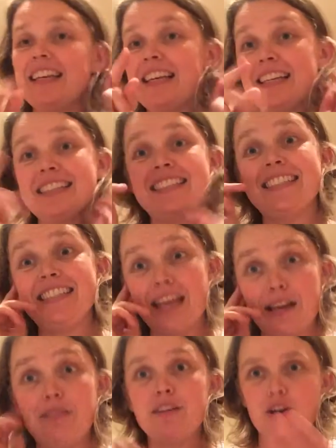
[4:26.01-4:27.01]
In
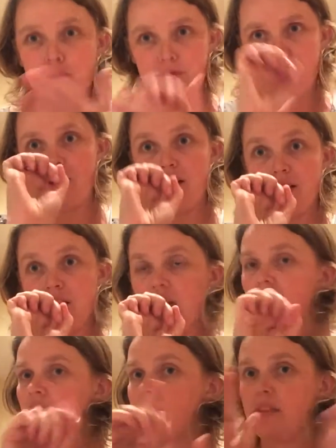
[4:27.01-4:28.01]
deaf culture,
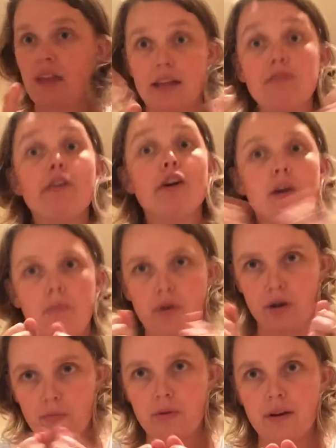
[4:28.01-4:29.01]
that's very
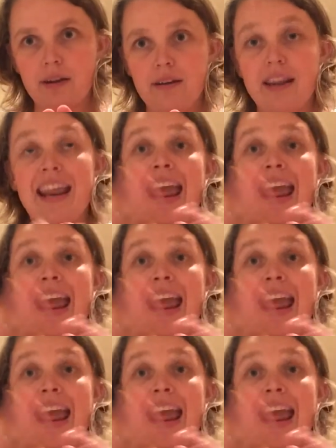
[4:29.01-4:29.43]
appropriate, and